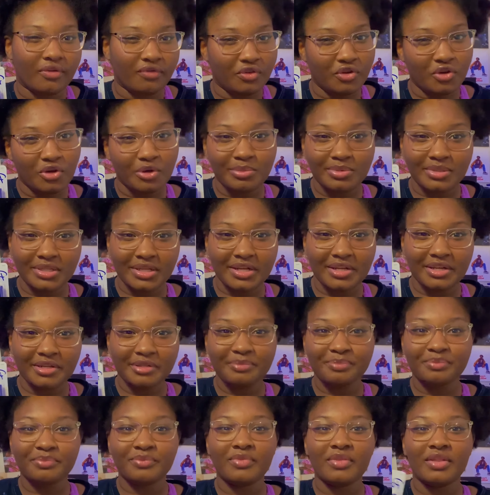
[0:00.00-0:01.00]
you know what I'm
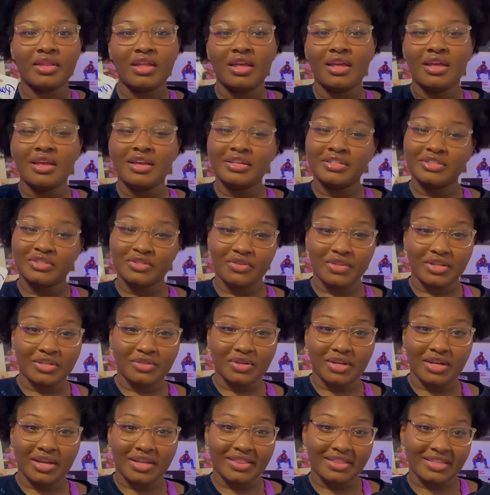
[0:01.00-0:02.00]
saying? So that's
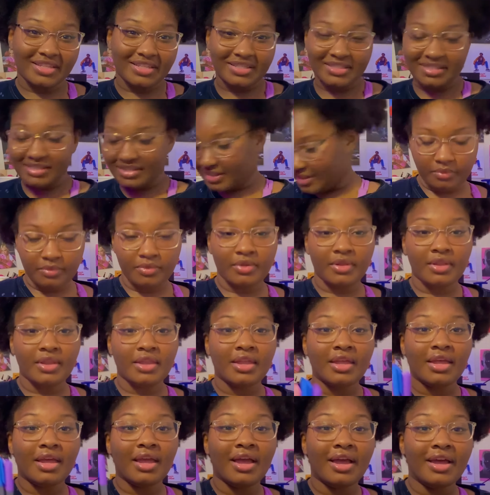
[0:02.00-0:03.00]
why I got these.
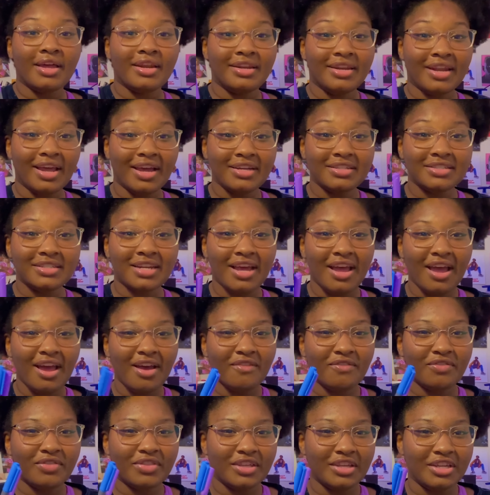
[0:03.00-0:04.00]
Next, I
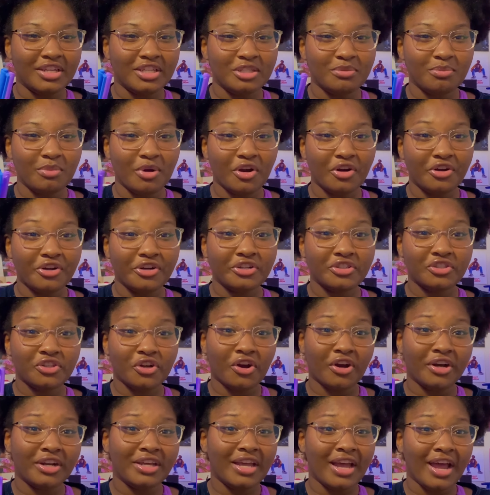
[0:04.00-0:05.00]
have these markers. I
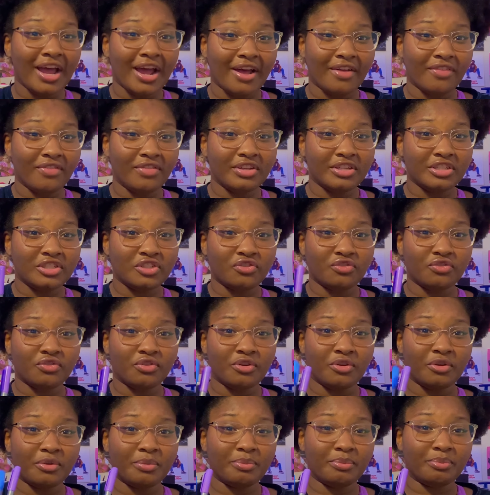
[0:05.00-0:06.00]
already had this
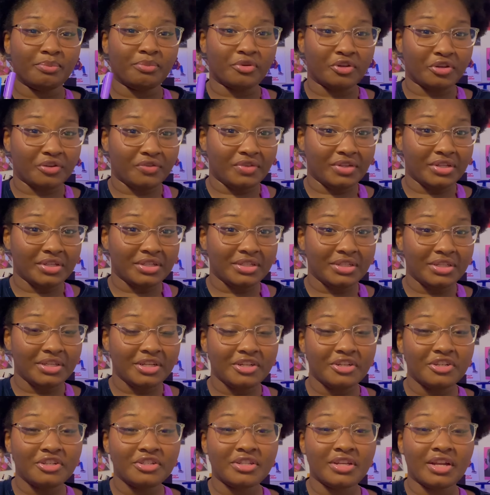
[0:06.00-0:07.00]
from previous
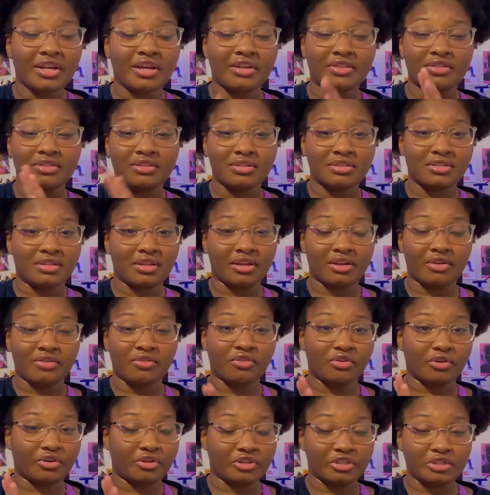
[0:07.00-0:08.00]
years. I got this like
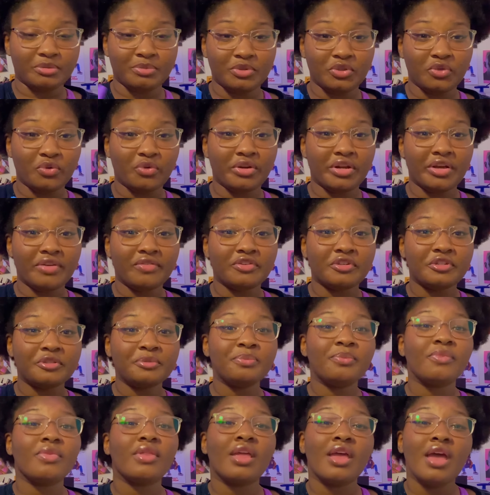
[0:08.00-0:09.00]
for Christmas or whatever,
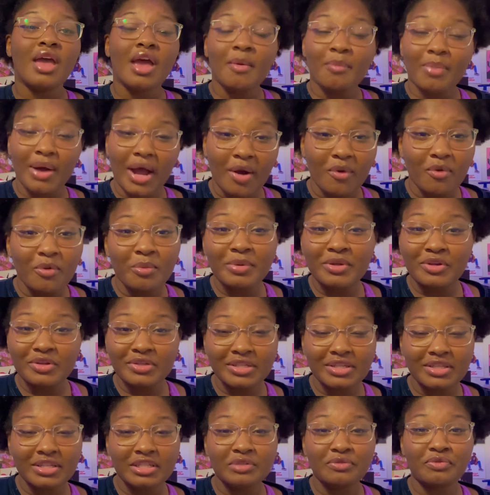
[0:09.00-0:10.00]
but I will be
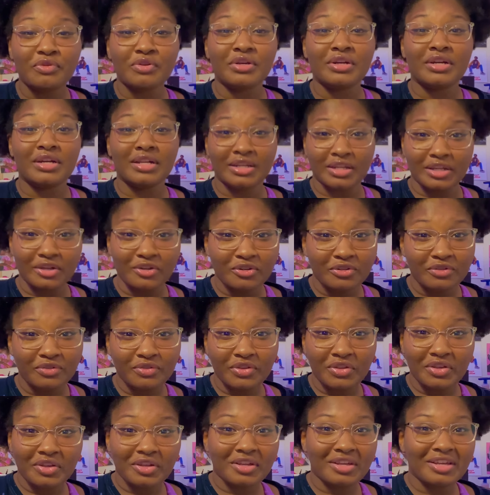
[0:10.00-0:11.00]
using this for
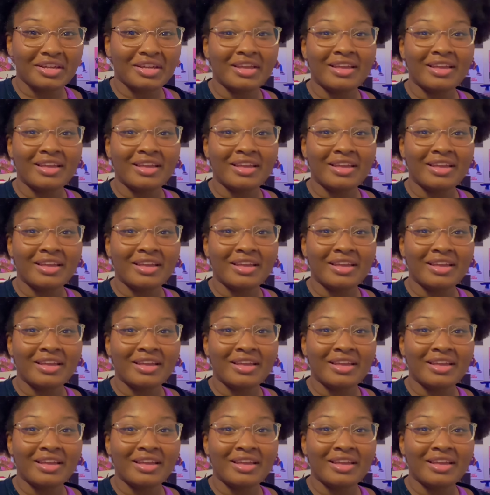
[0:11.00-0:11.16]
calligraphy.